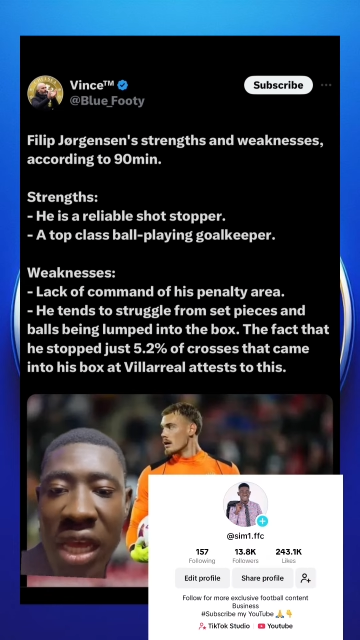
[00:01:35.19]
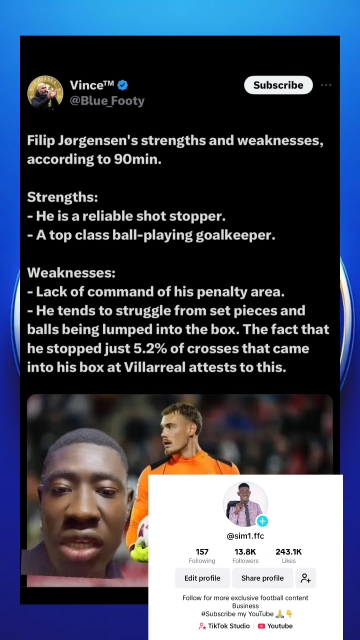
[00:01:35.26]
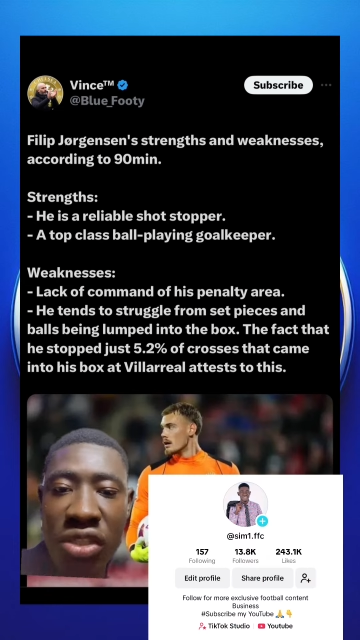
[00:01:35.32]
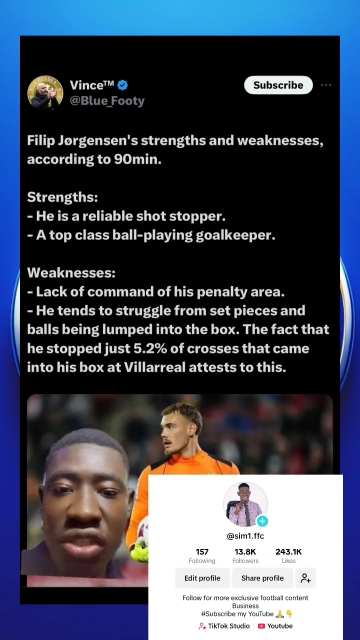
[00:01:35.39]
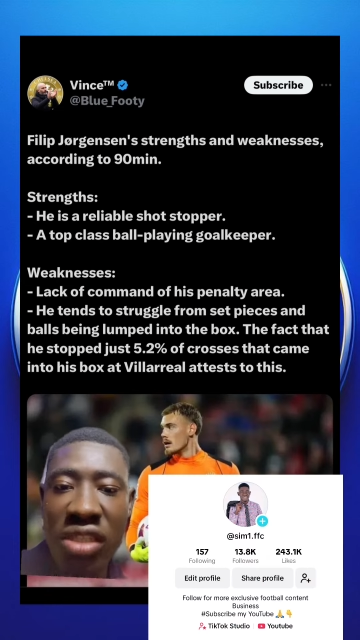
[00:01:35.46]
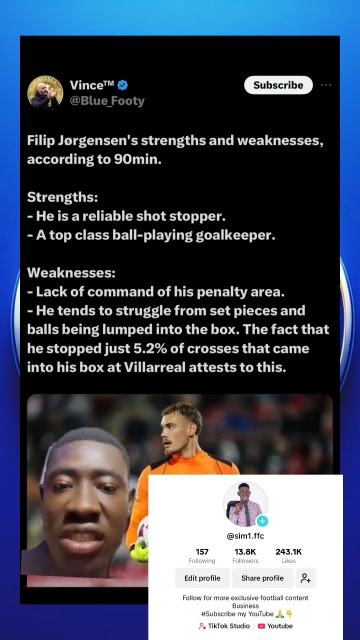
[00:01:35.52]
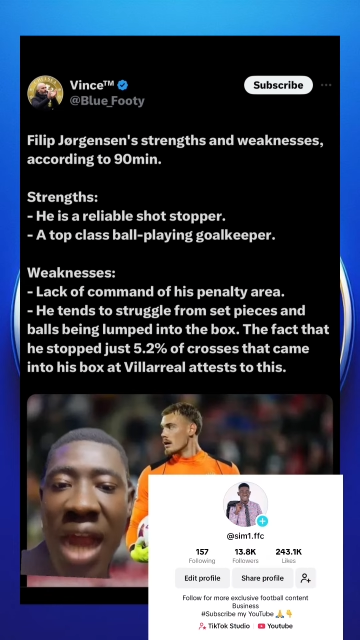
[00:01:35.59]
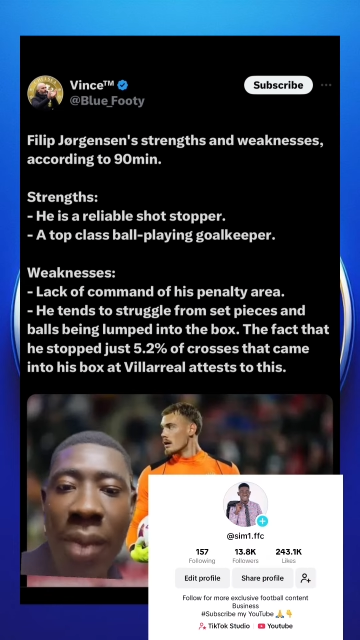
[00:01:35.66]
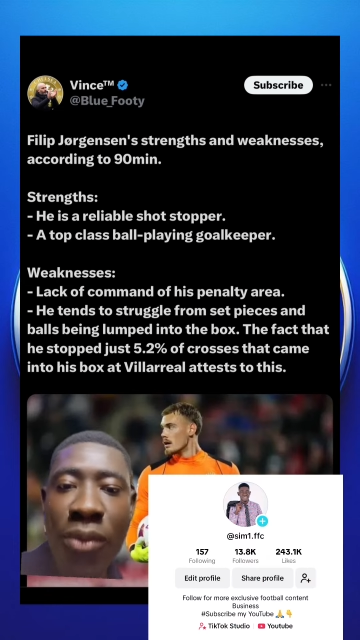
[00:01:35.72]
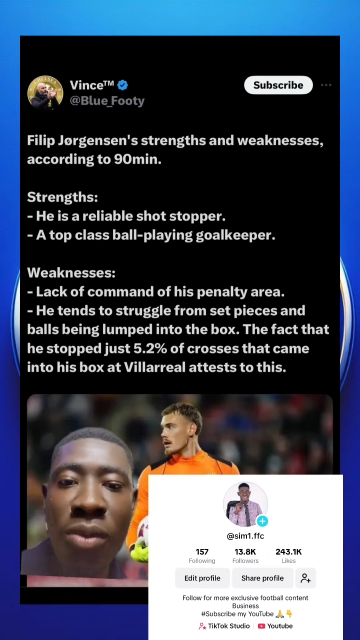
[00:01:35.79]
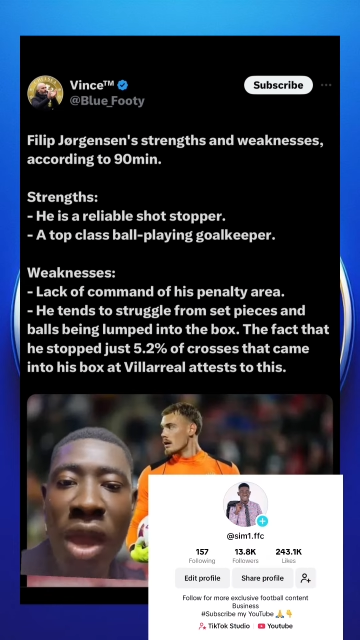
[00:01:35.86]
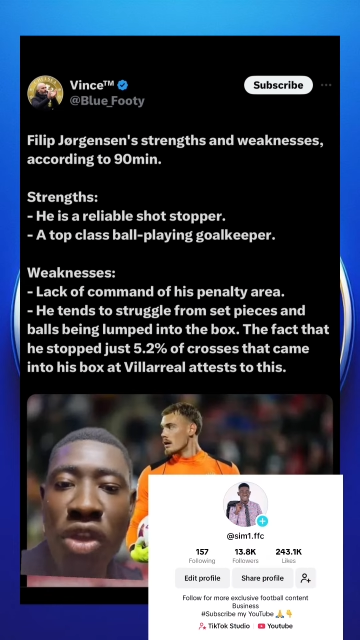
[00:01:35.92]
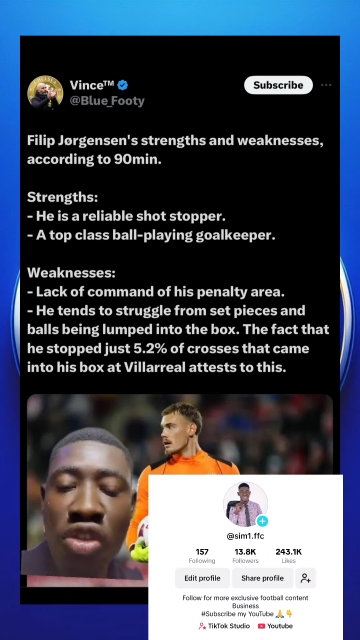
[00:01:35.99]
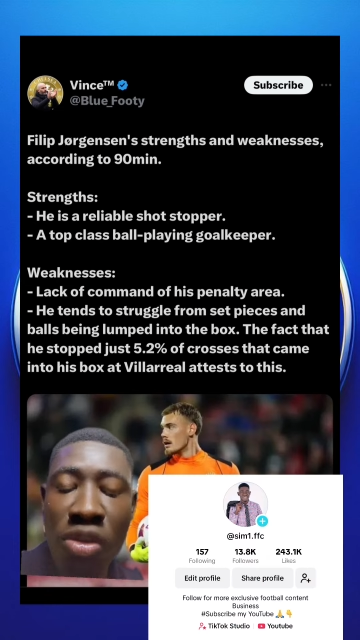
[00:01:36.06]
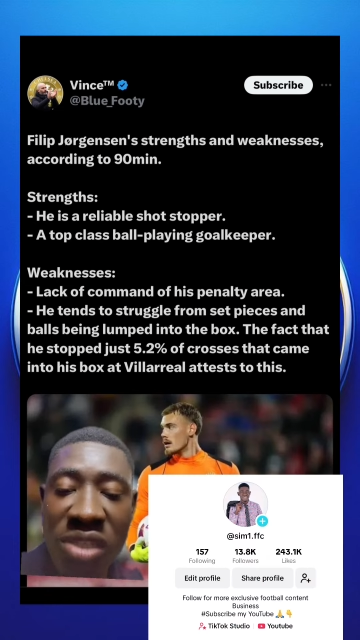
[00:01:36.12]
subscribe to
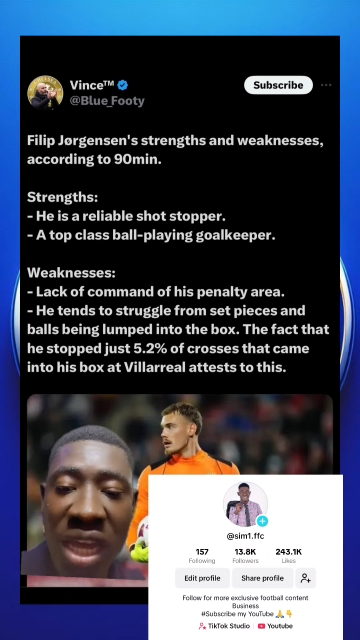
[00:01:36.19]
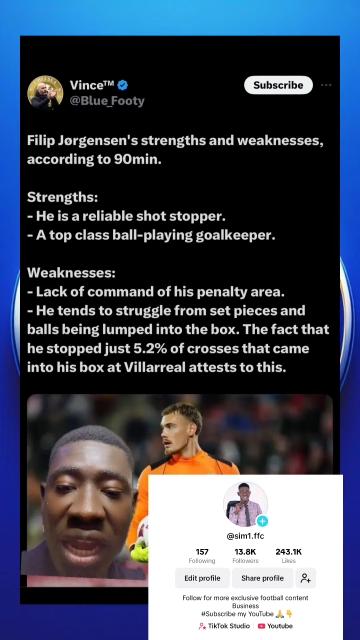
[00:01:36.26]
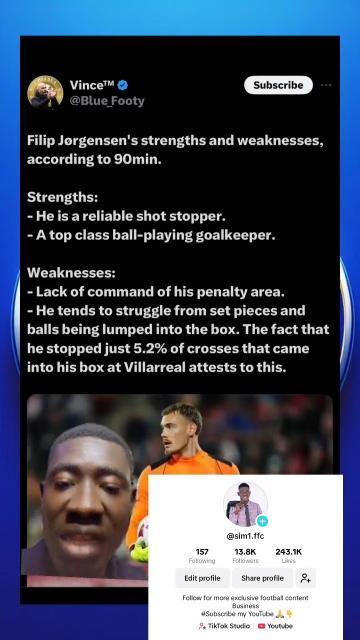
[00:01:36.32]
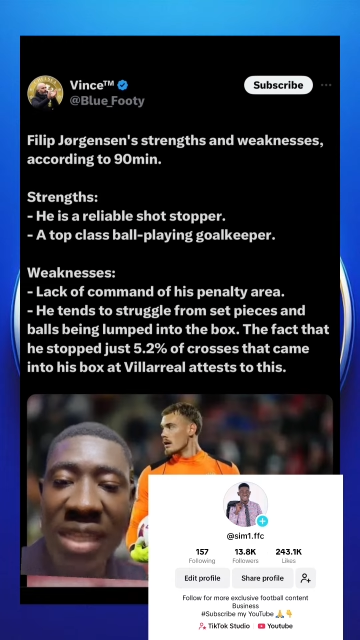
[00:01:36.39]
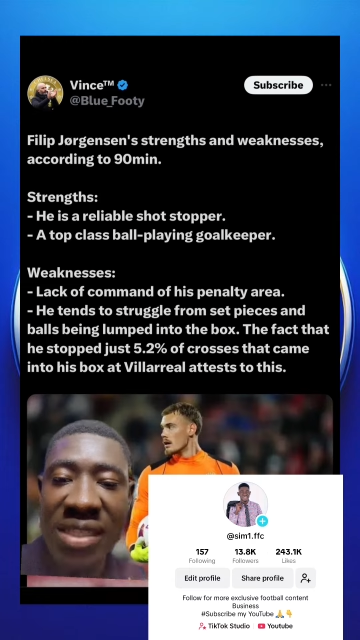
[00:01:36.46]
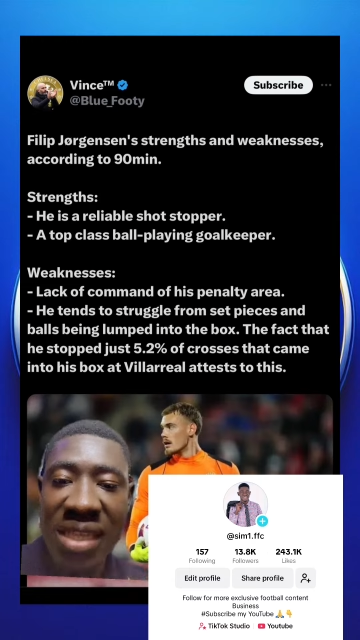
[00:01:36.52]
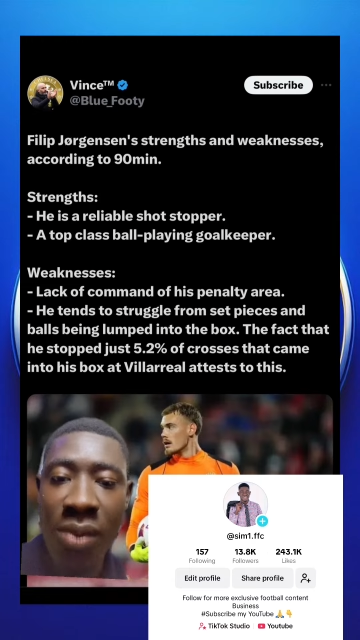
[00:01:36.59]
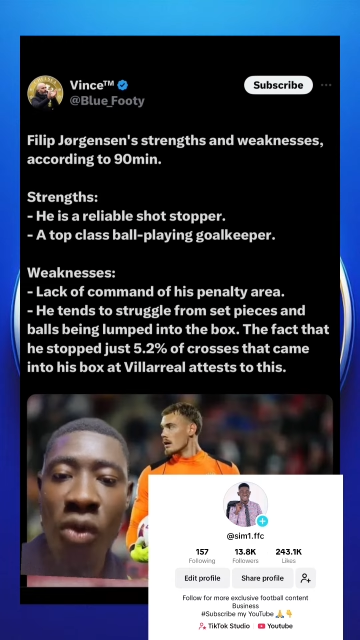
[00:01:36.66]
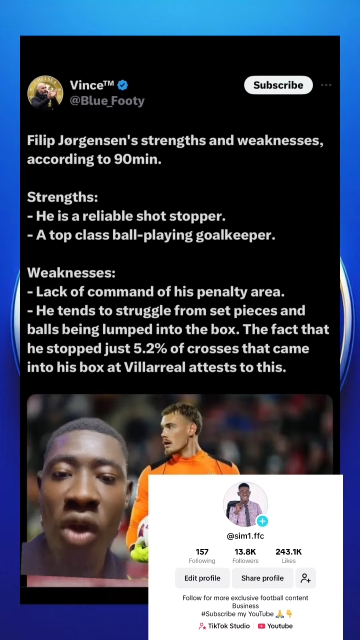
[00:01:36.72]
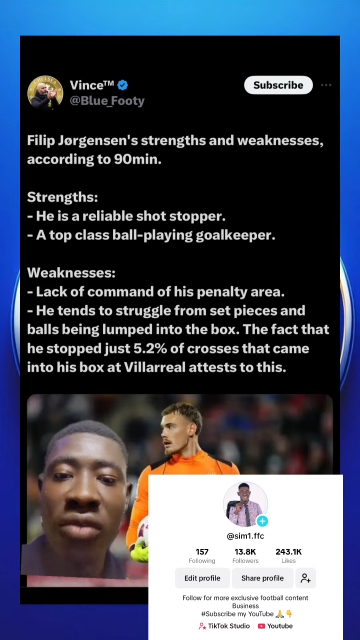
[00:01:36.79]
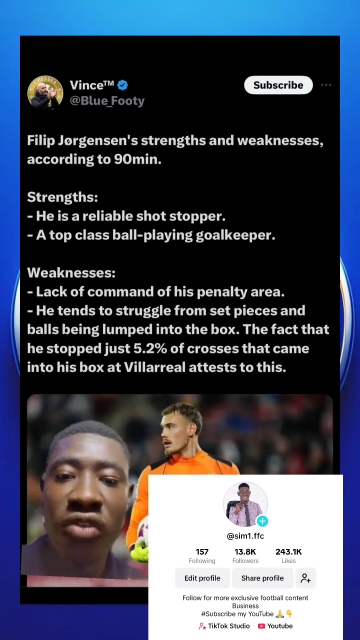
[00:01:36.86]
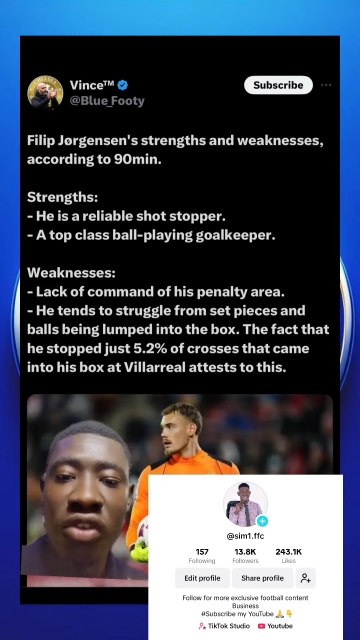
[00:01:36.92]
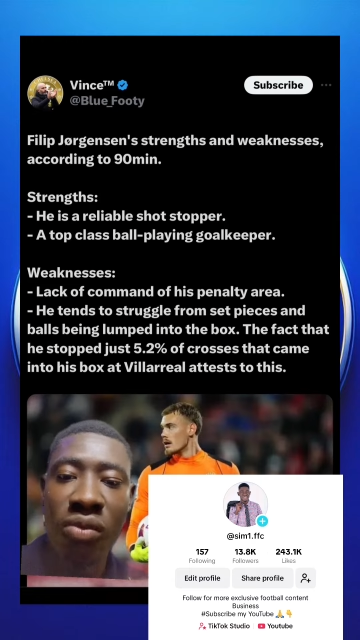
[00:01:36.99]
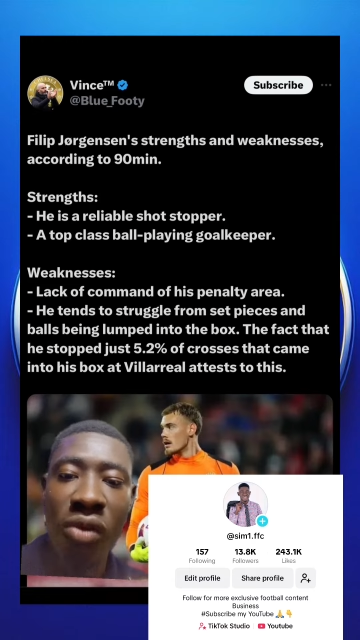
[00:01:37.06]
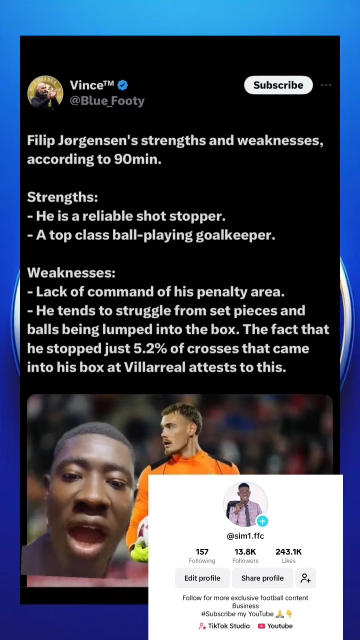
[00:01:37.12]
my YouTube channel, Sim1
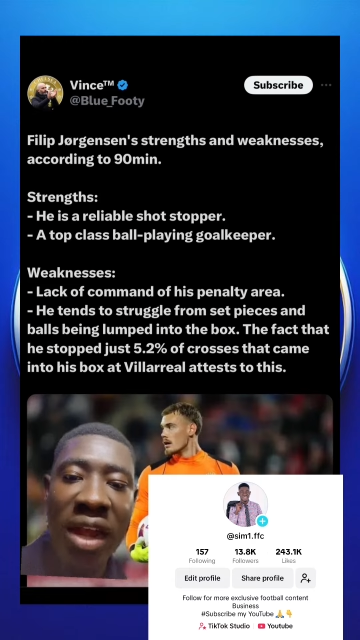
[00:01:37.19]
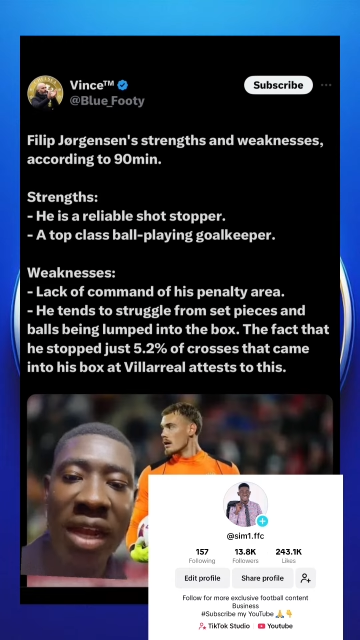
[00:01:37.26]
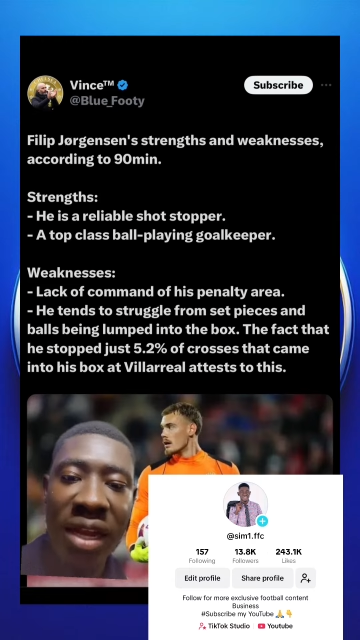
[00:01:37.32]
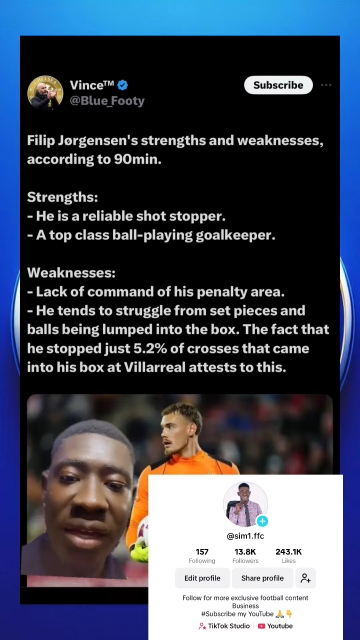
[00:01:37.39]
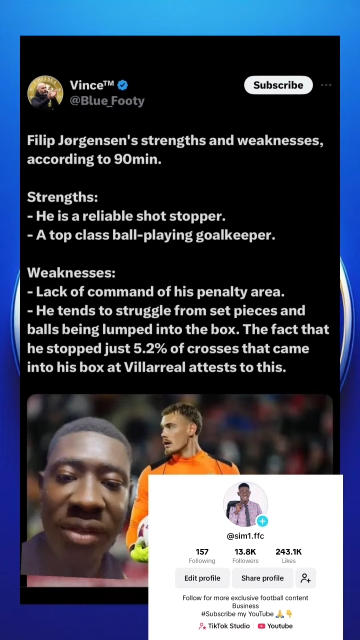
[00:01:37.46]
Football Arena.